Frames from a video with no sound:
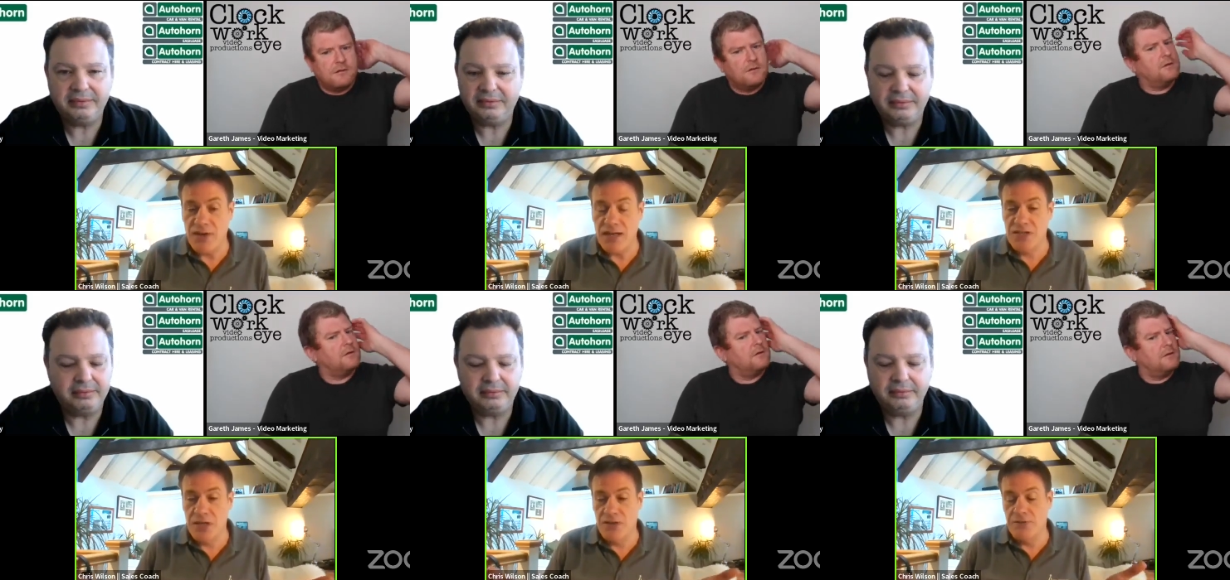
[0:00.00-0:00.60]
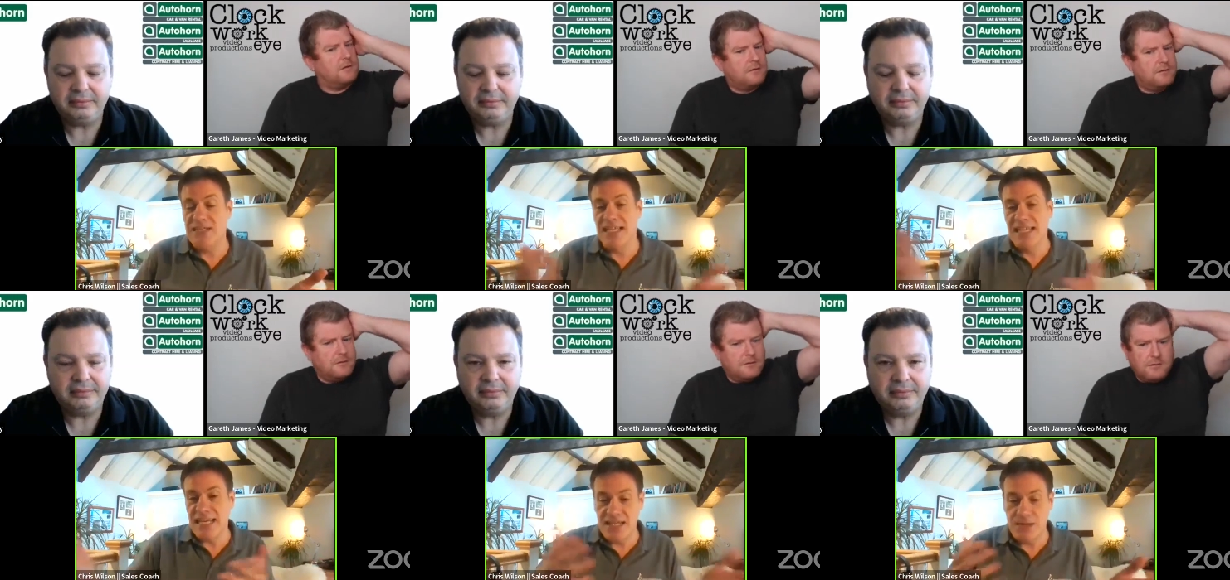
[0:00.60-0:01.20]
Speaker 1: it. So there is a
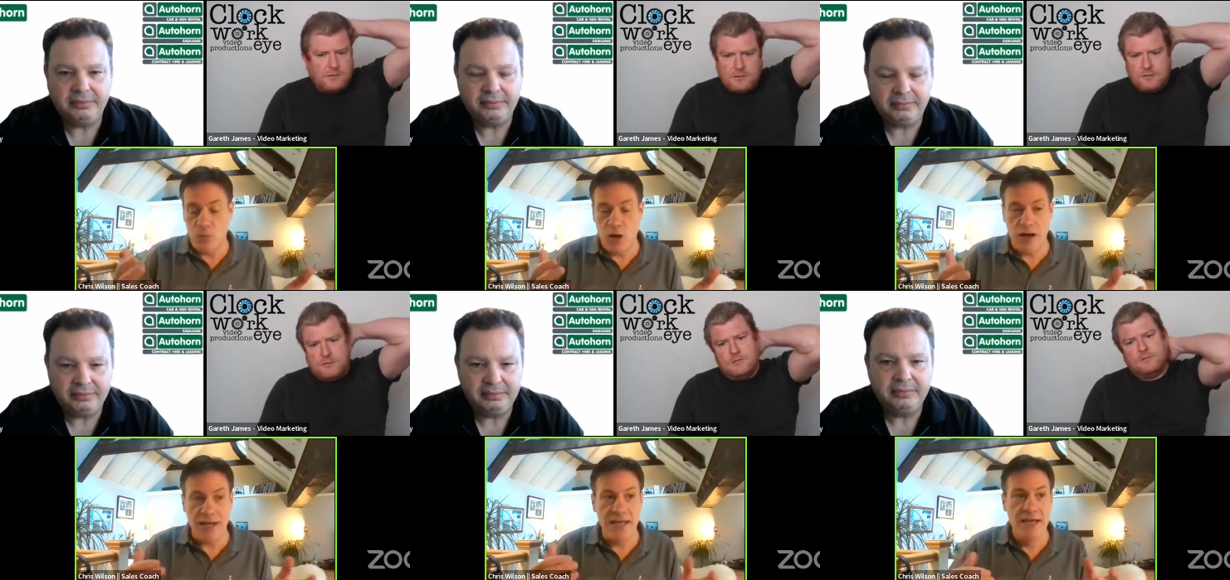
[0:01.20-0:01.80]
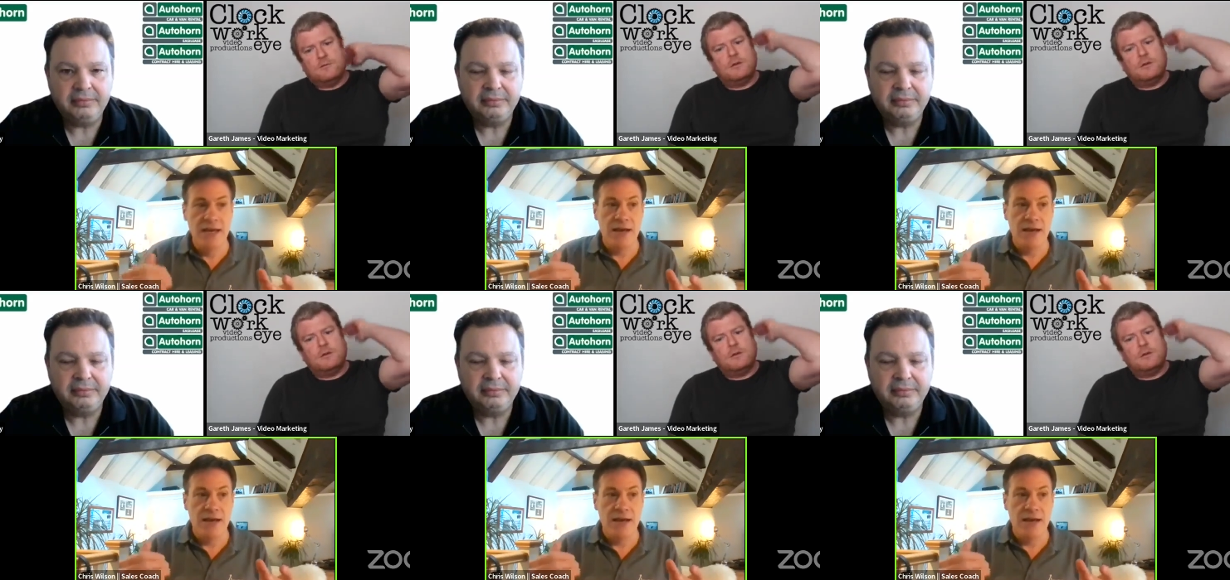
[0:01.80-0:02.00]
link to why